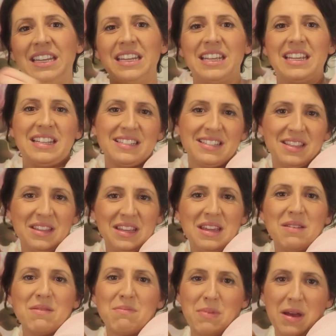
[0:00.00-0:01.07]
in is
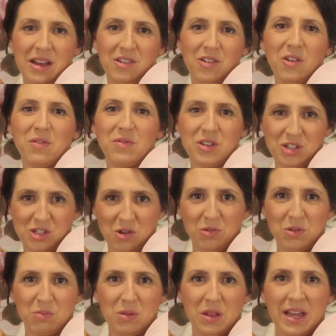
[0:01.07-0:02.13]
the back of the
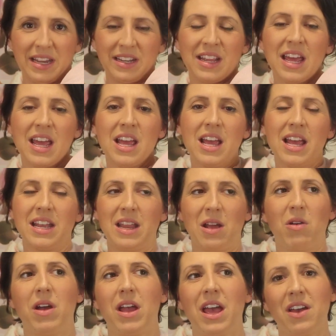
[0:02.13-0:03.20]
shoulder blade.
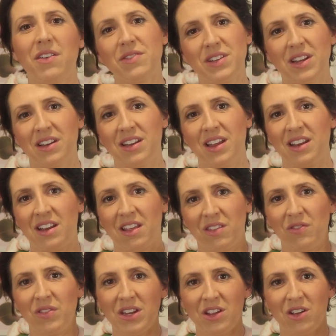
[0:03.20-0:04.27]
Now, I have done
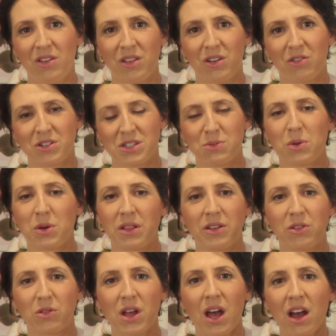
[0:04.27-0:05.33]
another video that I'll just put a
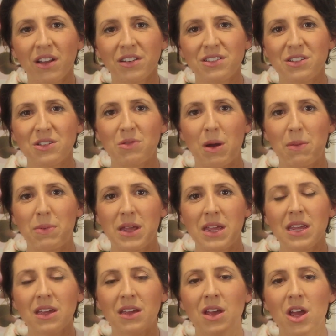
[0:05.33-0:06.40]
little card to up
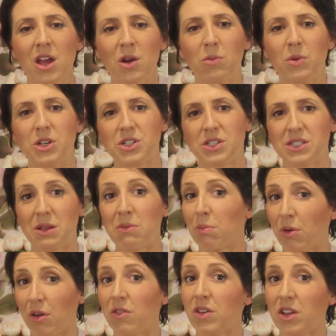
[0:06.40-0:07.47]
here, which is
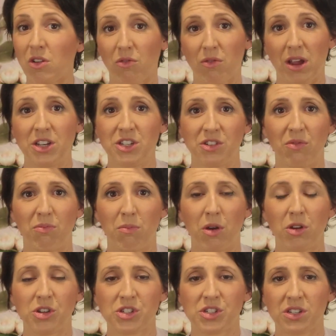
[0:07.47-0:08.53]
improving your range of
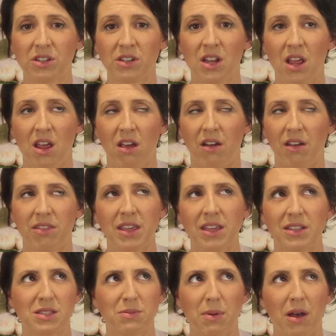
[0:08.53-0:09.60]
motion. I
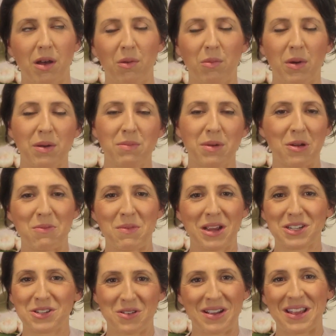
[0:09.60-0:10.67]
think it's part 1, but I'll
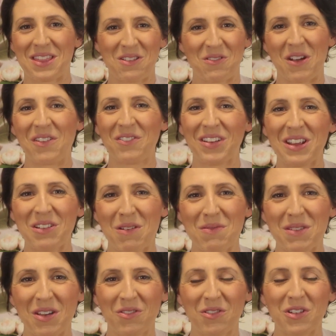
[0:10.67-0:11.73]
make sure I get the right video
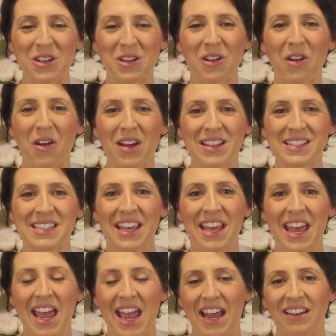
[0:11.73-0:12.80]
up there for you guys.
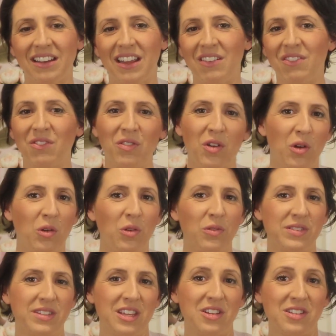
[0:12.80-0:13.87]
And it
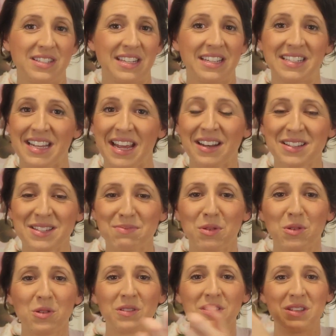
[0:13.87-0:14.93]
involves using a tennis
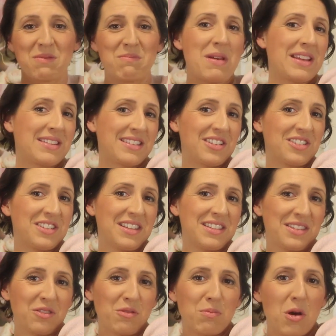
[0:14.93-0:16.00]
ball to massage
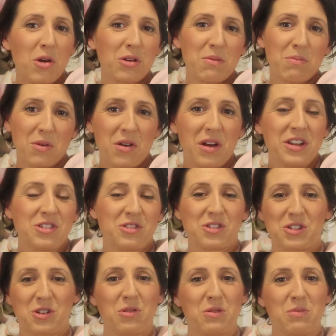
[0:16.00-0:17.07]
this little pocket behind your
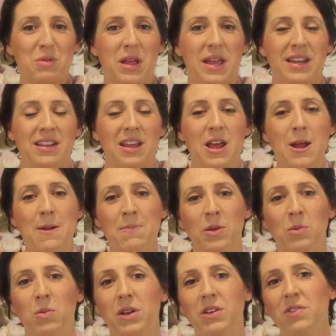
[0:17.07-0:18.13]
shoulder blade.
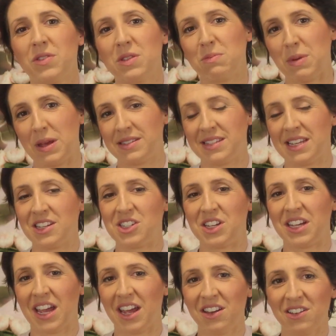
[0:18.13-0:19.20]
One of the best things
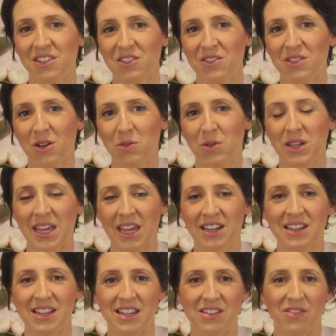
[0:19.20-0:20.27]
you can do though,
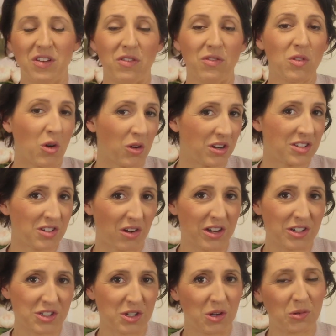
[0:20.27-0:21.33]
again, if you've got a
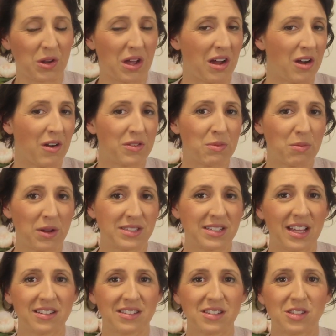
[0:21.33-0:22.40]
tight shoulder after
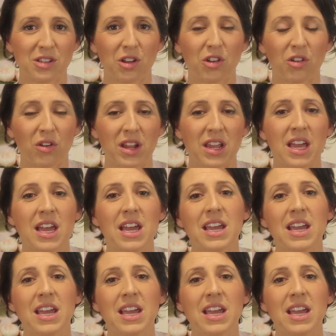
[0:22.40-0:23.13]
breast cancer surgery,